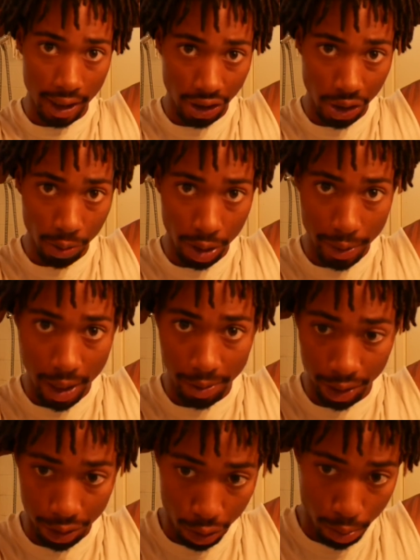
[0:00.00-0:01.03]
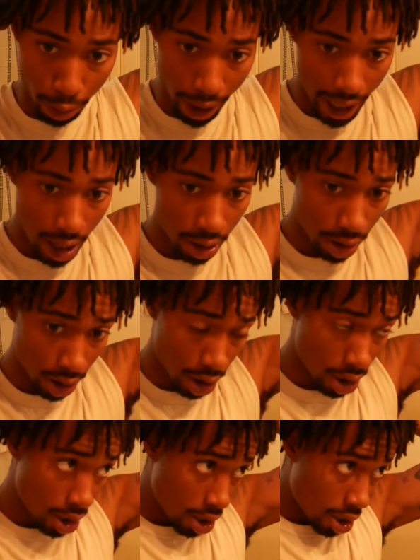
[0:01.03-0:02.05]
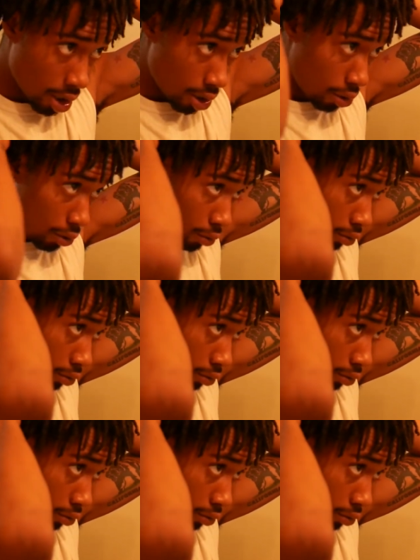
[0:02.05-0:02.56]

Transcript: I still want to be able to do braid outs and do